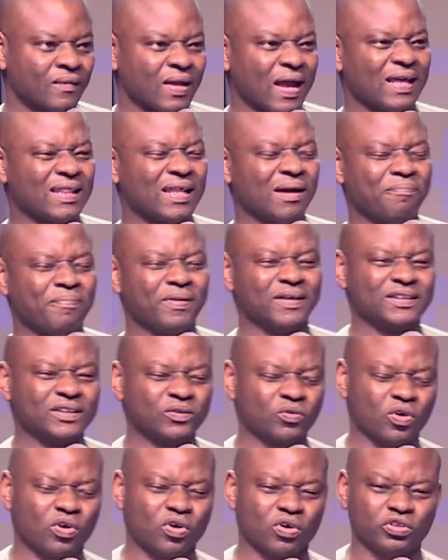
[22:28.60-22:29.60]
And that
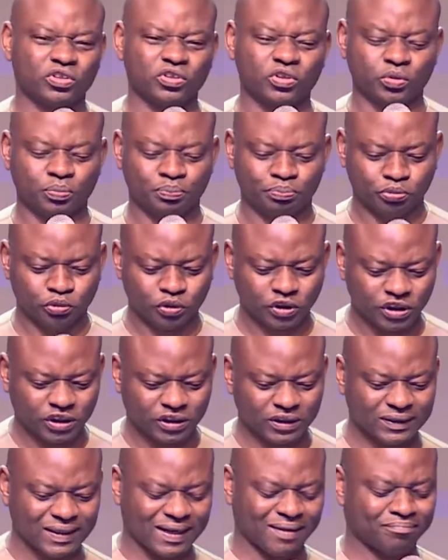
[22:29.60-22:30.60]
person will continue
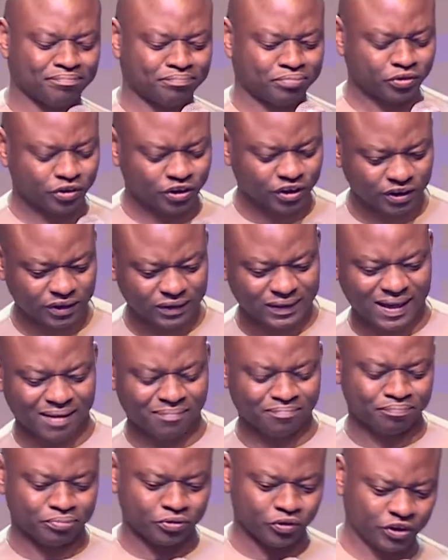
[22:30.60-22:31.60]
pushing and pushing
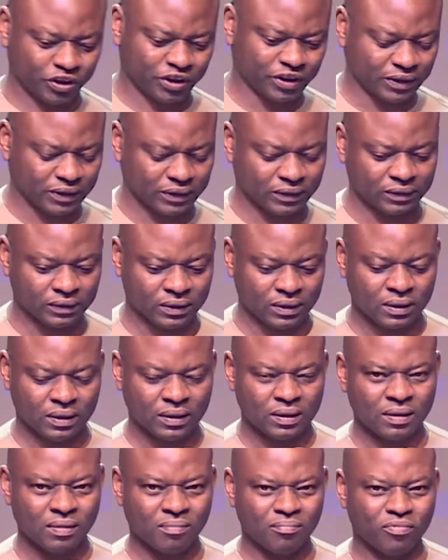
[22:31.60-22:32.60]
and pushing,
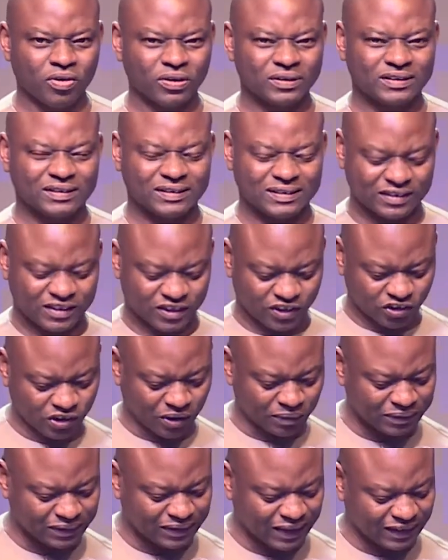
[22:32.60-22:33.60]
but the
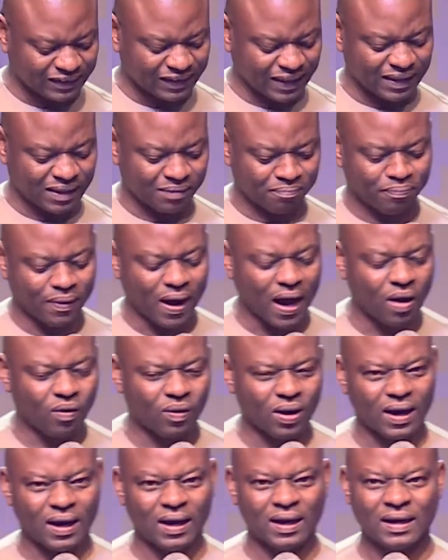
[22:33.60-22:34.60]
substance and the
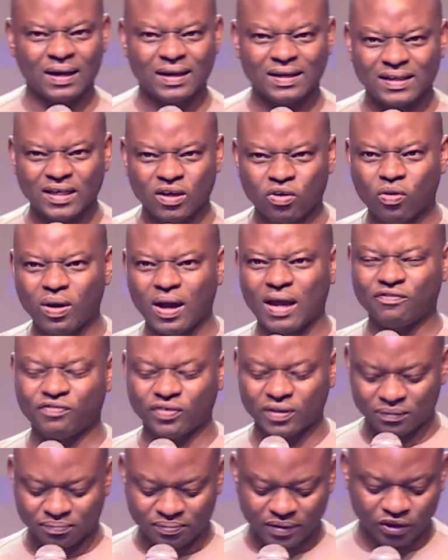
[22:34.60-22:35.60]
power required
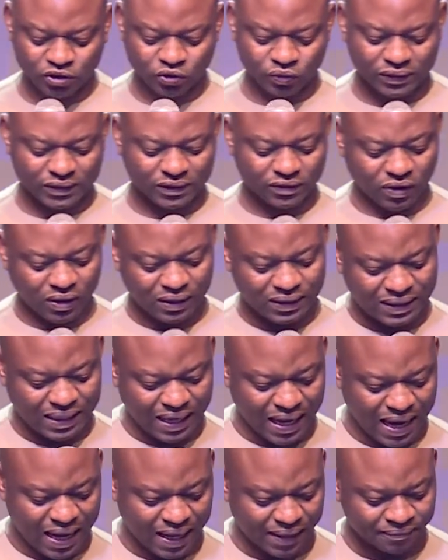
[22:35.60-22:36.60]
for the breakthrough is not
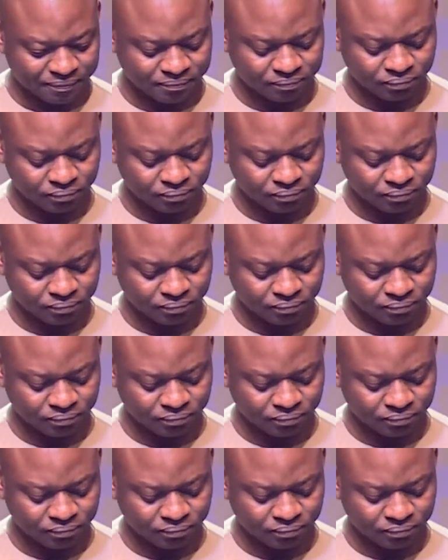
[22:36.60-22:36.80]
there.